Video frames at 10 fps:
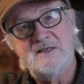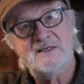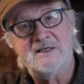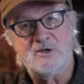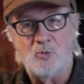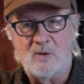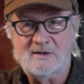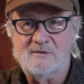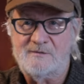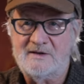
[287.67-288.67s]
can go
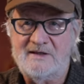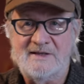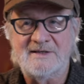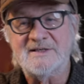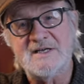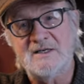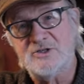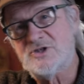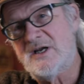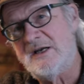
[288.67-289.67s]
wonderfully into sun
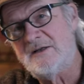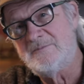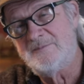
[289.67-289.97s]
to shade.